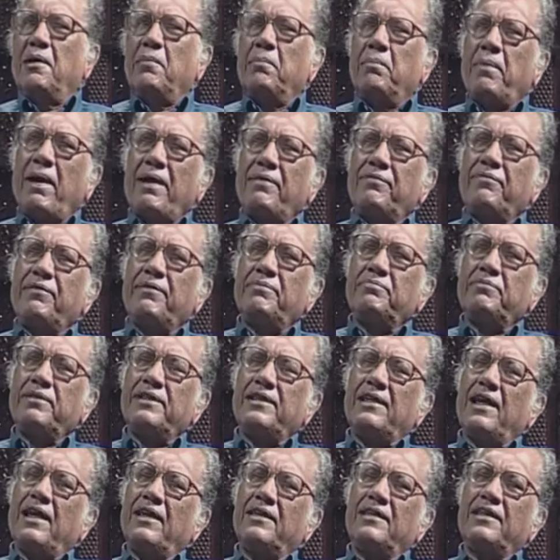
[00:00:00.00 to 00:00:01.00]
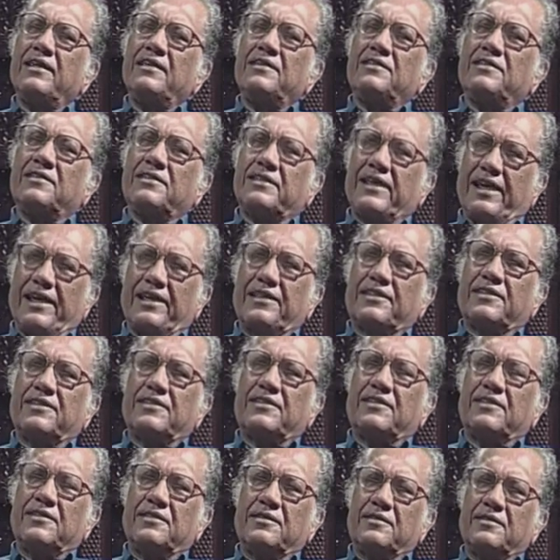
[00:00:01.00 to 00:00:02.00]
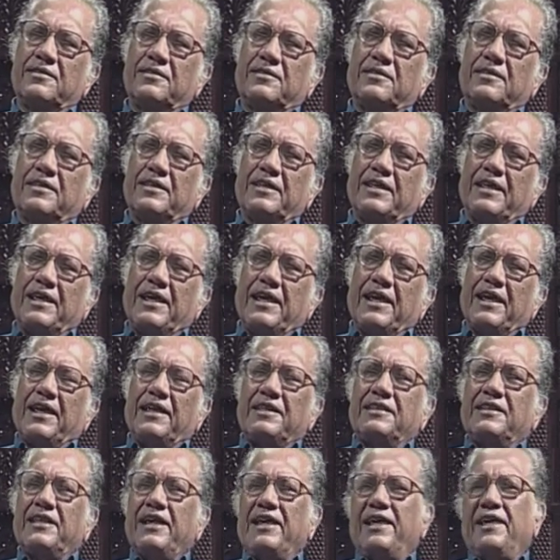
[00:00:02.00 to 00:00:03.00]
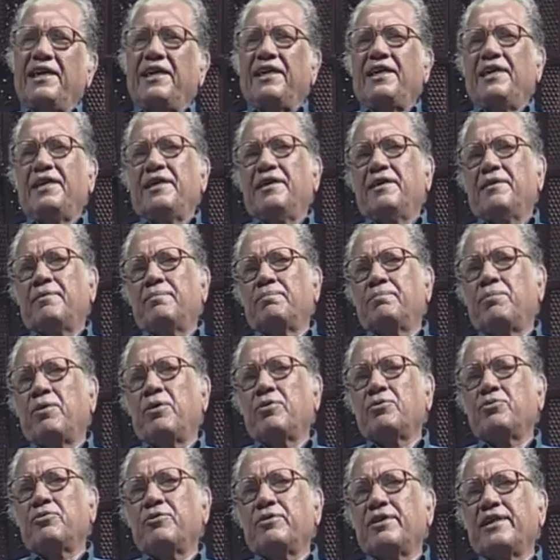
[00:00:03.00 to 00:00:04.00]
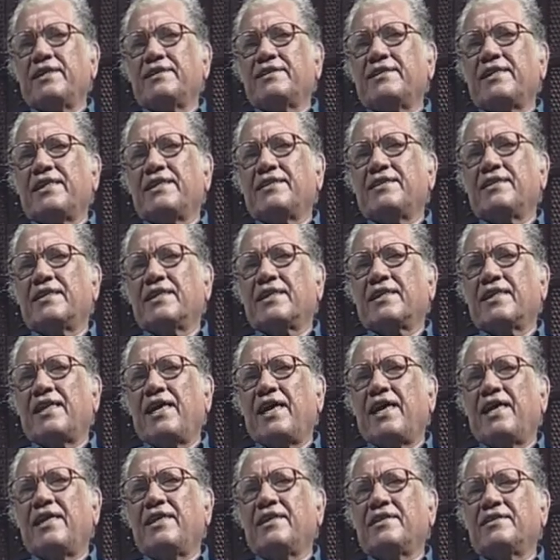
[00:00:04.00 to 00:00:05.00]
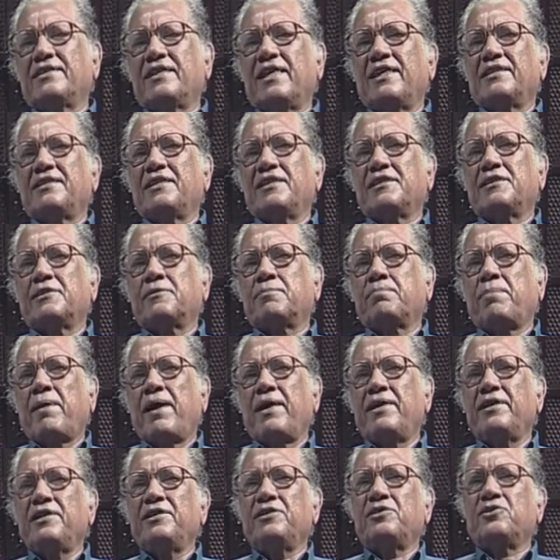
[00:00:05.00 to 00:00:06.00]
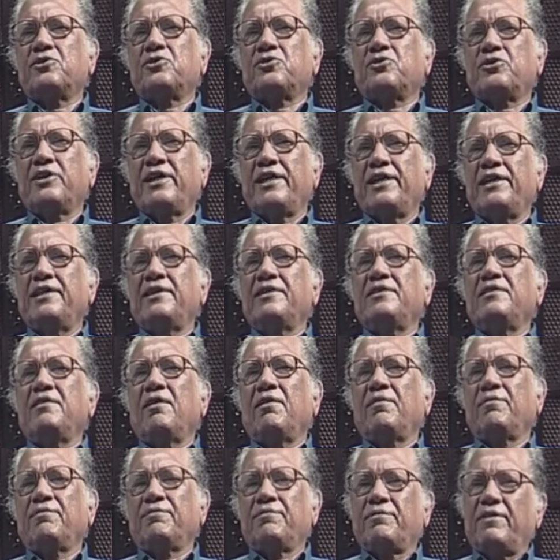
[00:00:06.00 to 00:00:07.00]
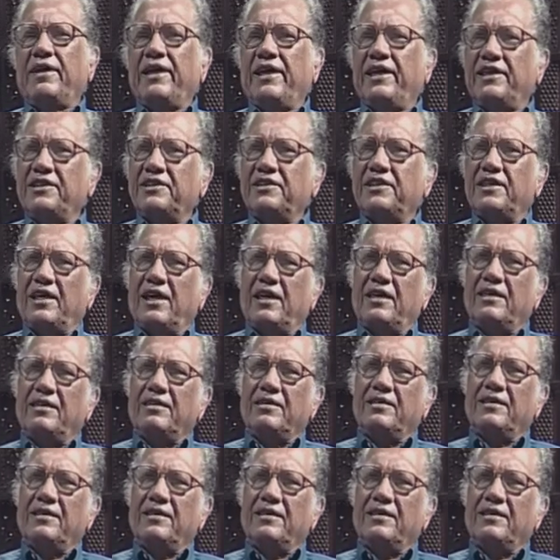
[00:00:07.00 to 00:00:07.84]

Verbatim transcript: By 1506, the Portuguese had declared that the spice trade of Asia,